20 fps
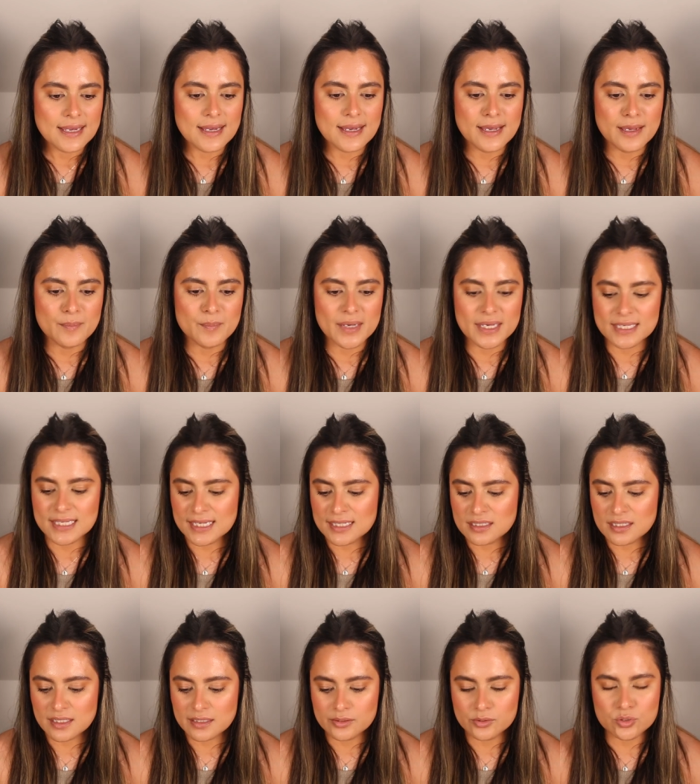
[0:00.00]
Um,
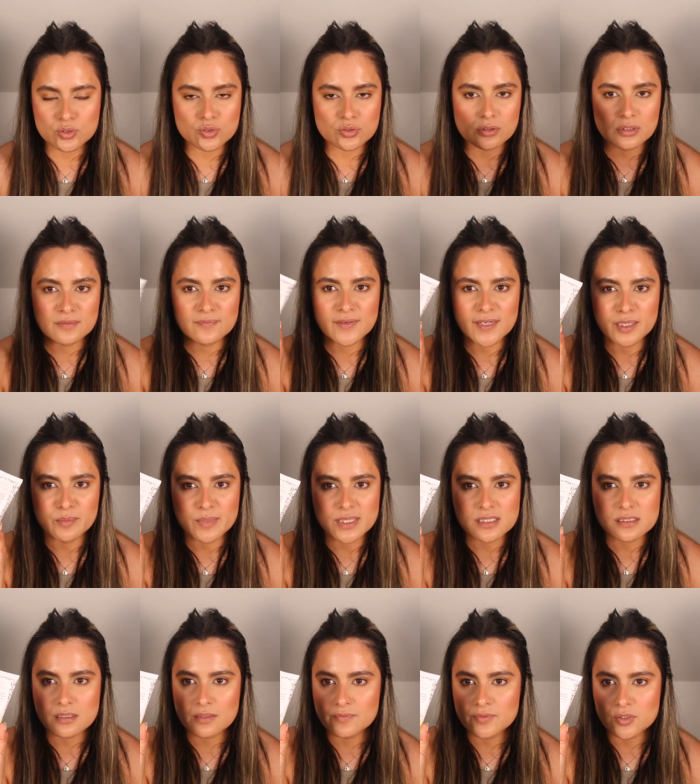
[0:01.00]
again, I usually find
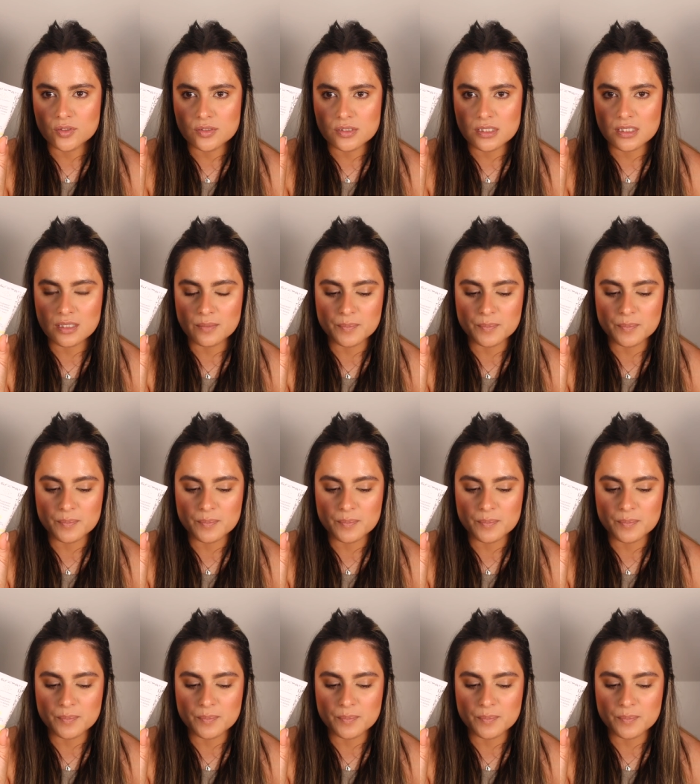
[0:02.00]
myself using